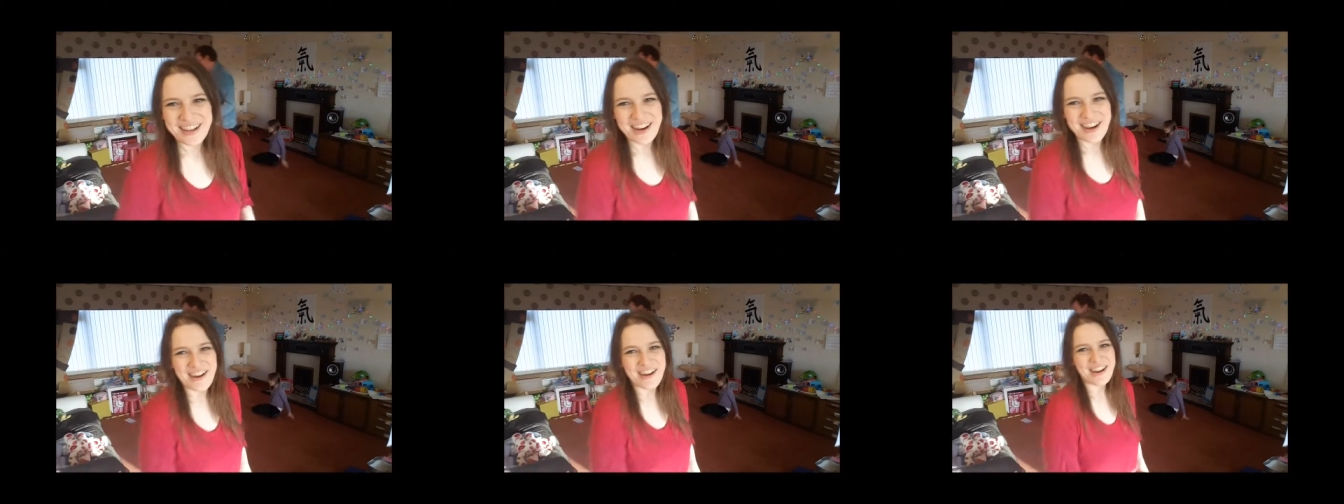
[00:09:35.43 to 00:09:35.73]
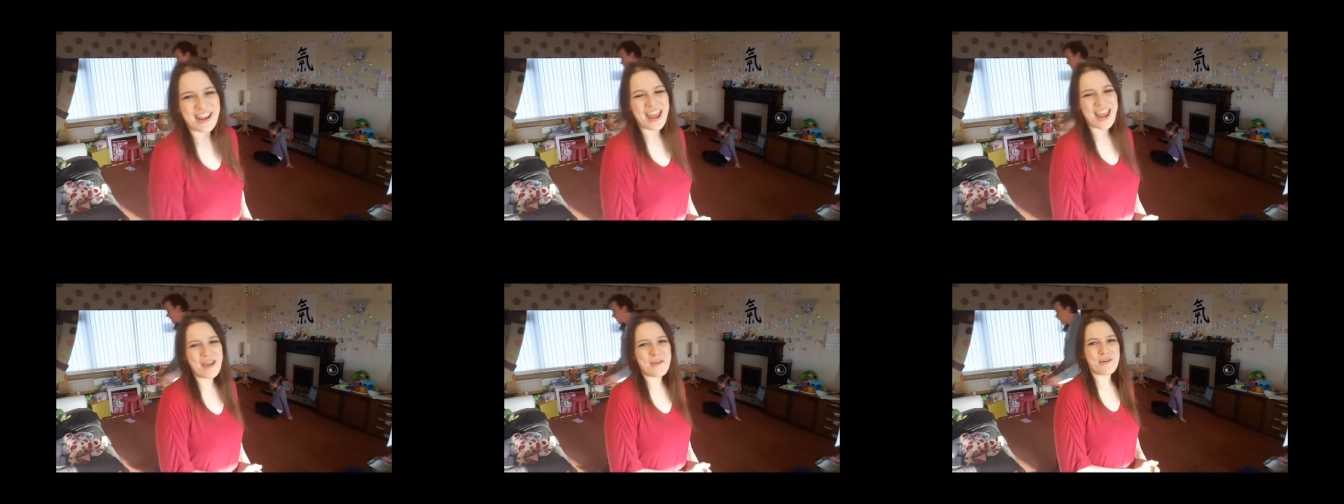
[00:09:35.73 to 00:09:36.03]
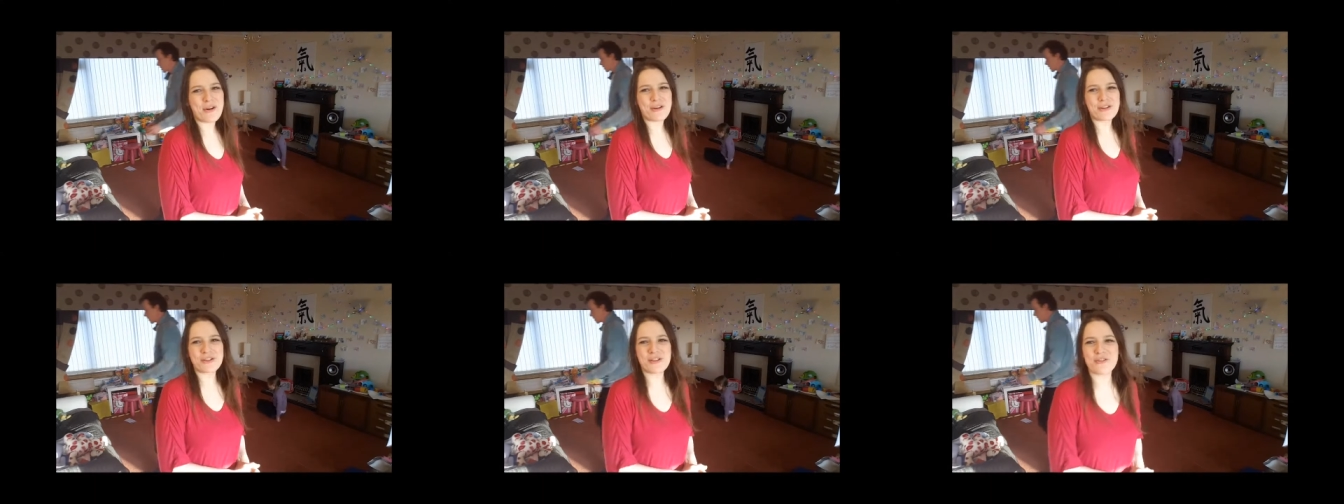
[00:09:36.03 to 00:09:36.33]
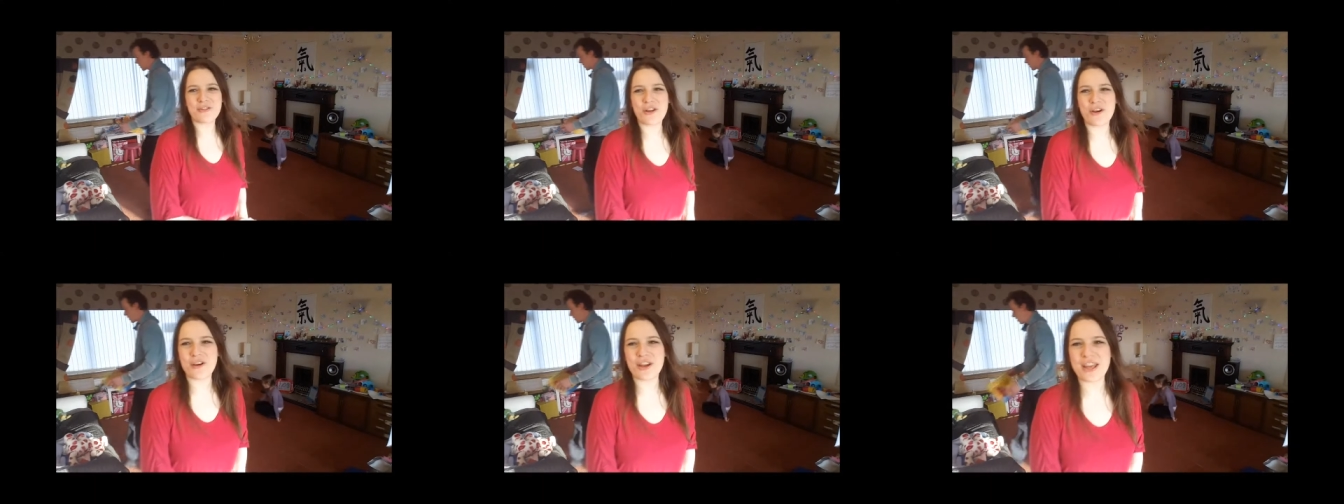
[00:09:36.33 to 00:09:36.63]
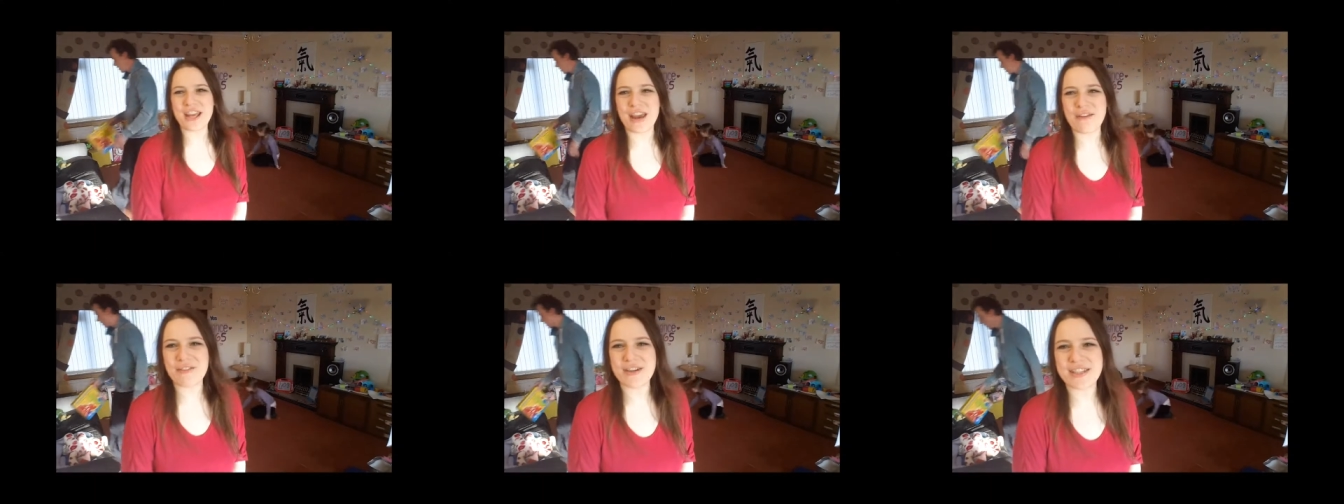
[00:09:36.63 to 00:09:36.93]
Okay, we're also
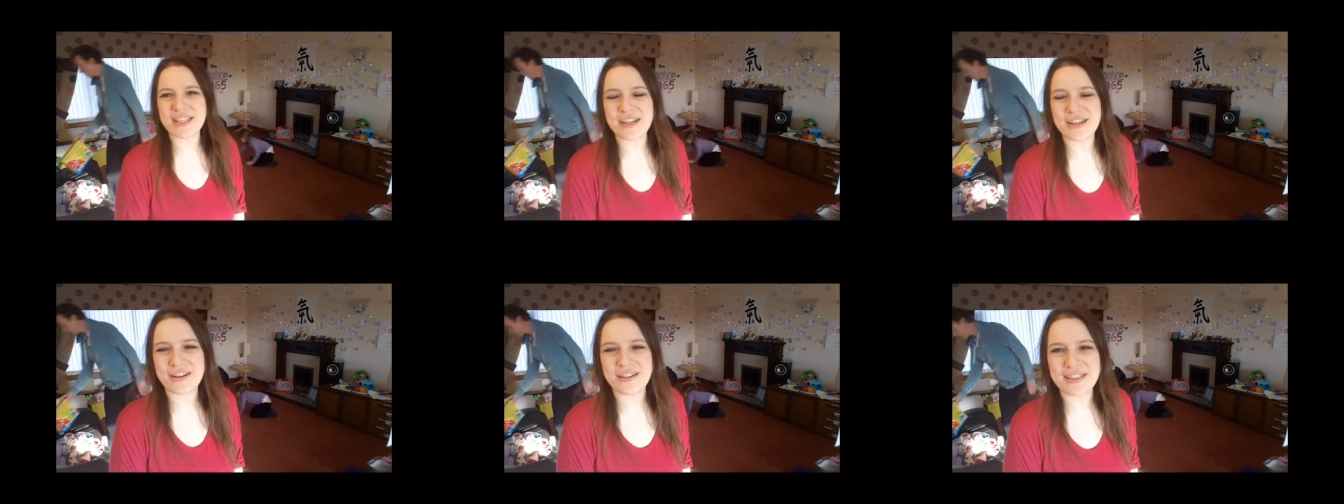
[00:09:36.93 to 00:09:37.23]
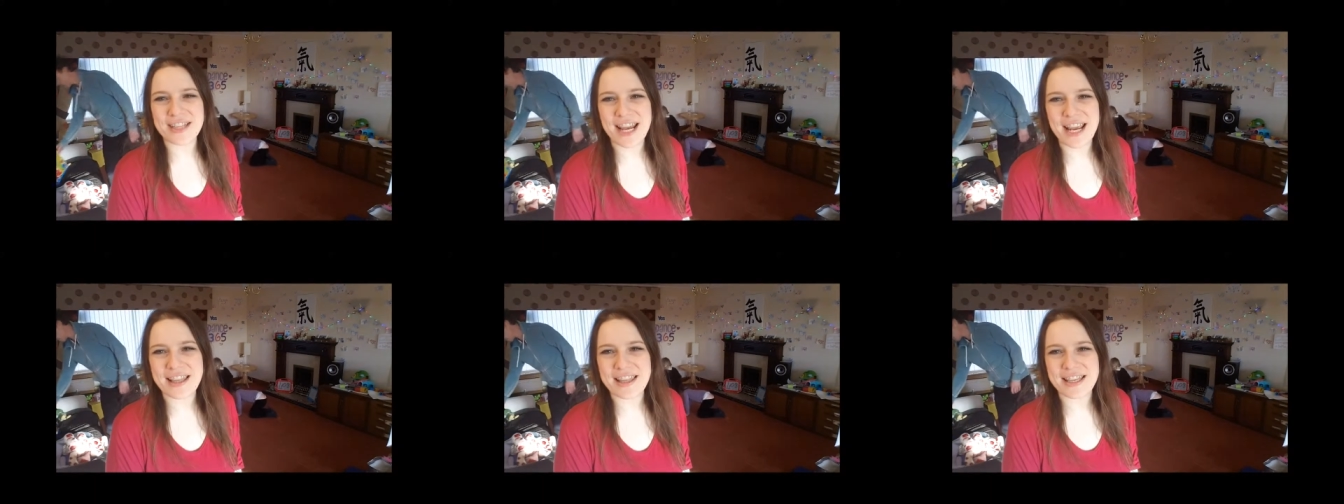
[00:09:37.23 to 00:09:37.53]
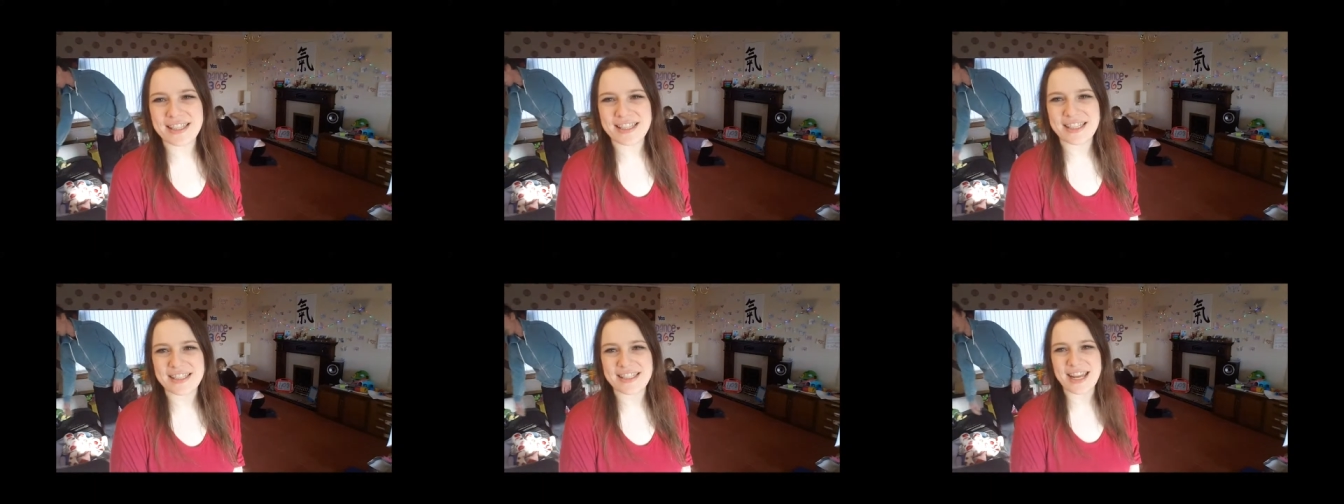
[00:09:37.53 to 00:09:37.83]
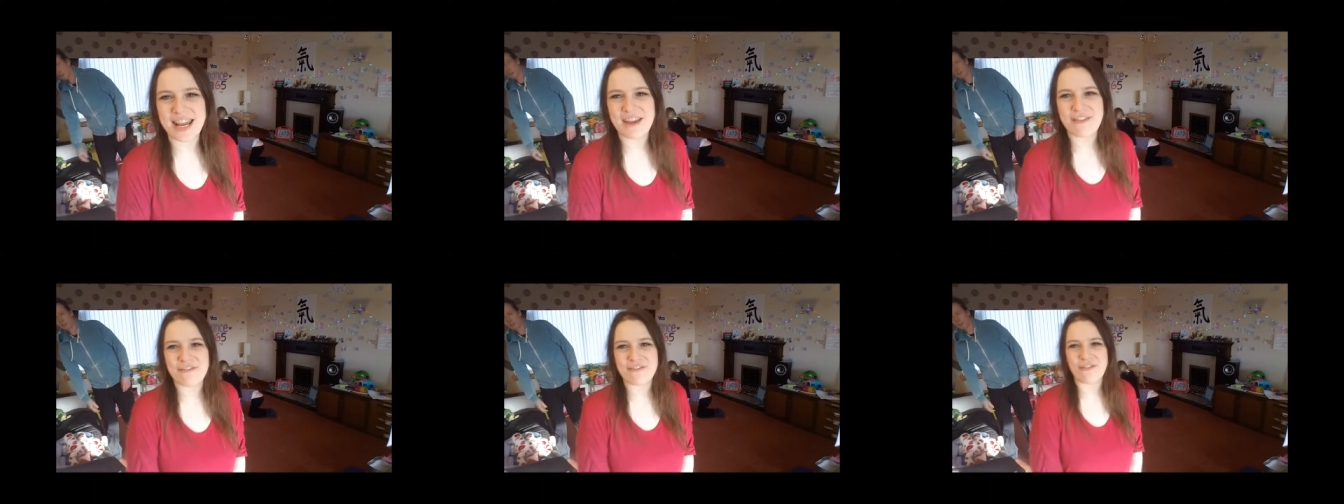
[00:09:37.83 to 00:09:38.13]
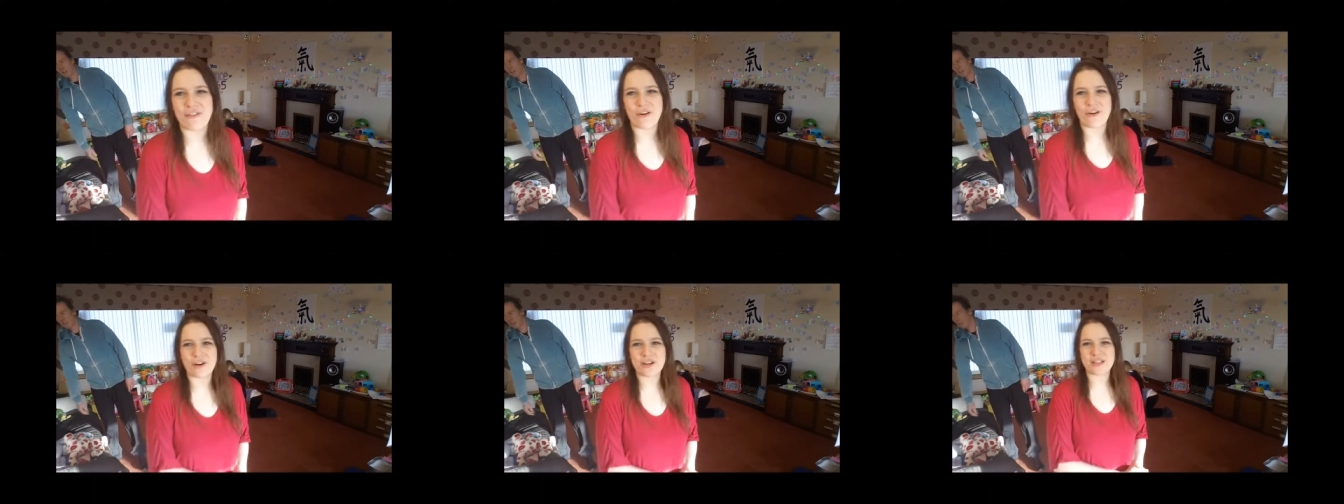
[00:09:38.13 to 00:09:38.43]
vlogging every single day and this is day
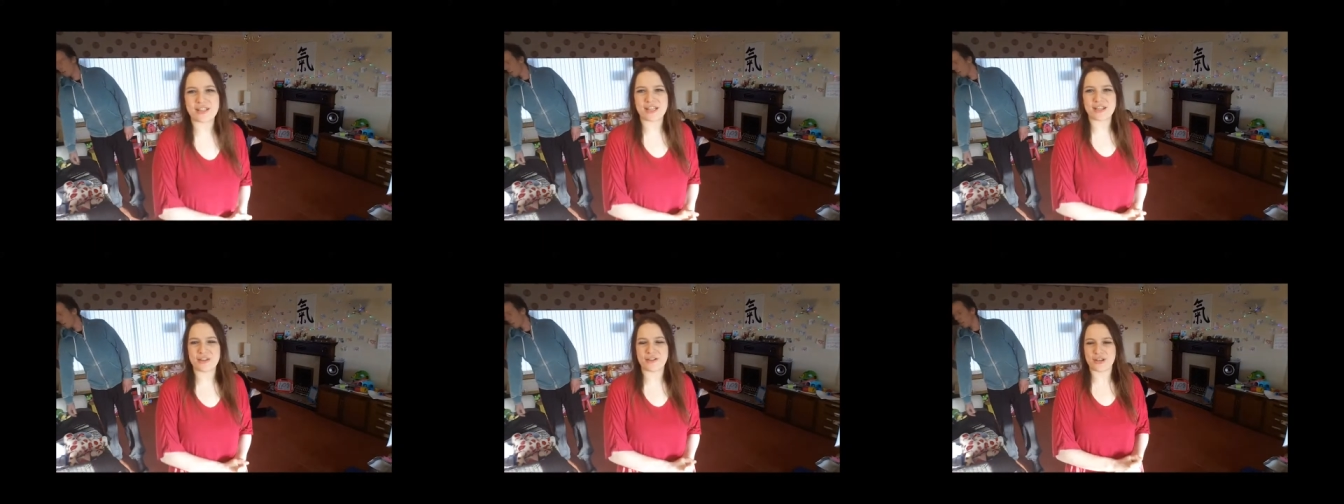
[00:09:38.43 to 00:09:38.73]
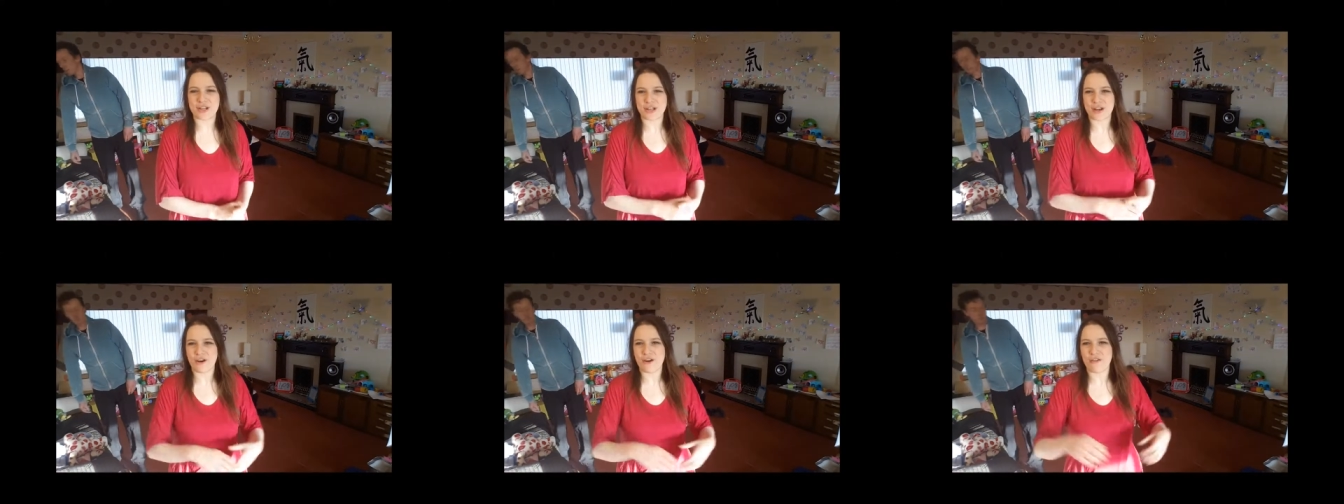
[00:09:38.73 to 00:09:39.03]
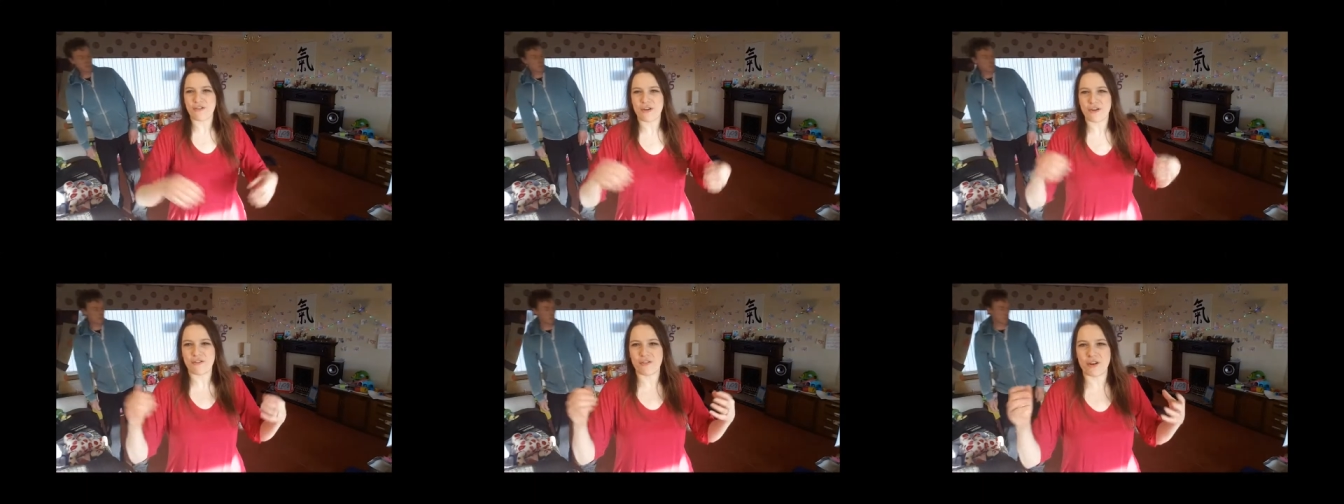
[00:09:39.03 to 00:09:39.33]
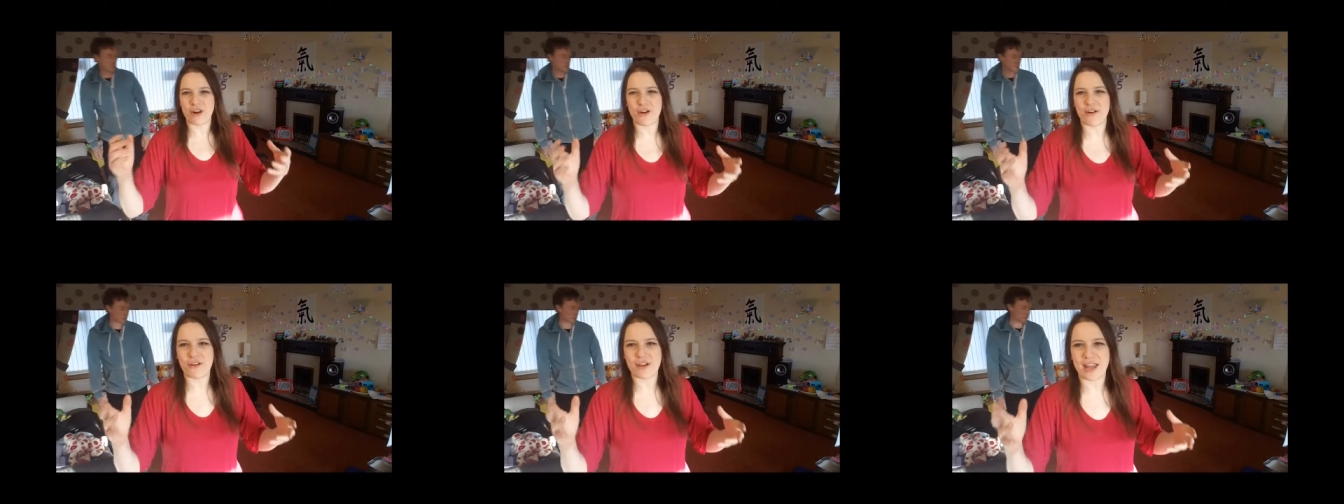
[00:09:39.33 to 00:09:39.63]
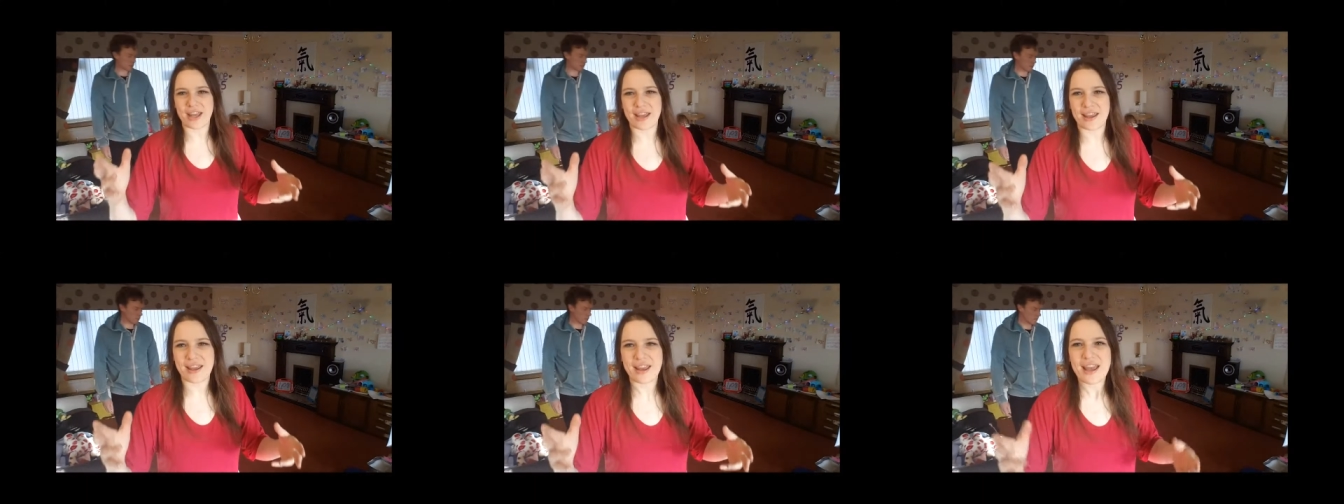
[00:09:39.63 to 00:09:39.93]
43 of
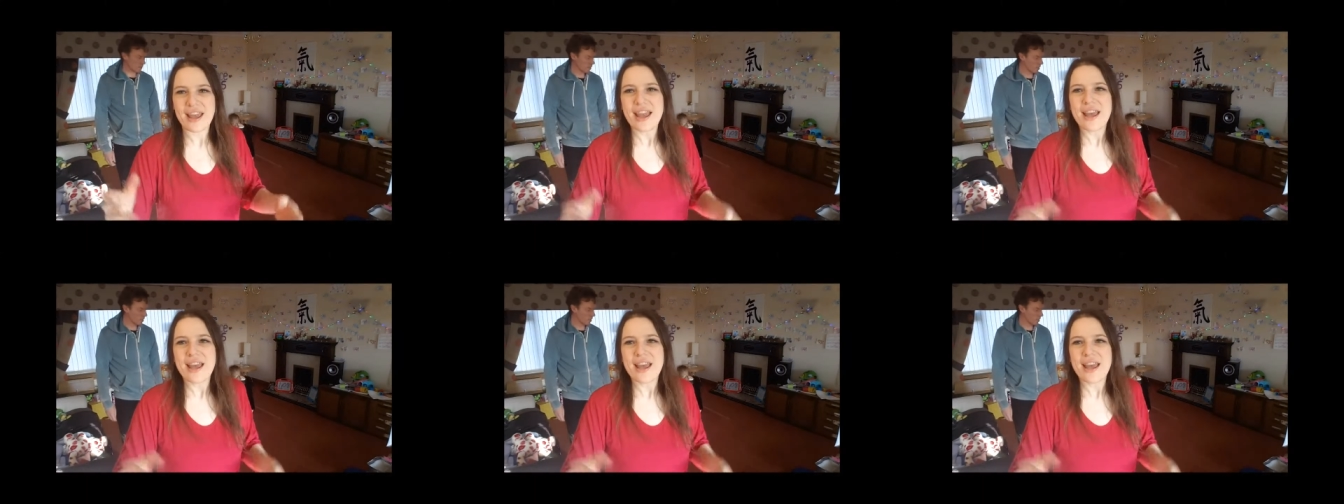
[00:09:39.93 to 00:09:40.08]
vlogging.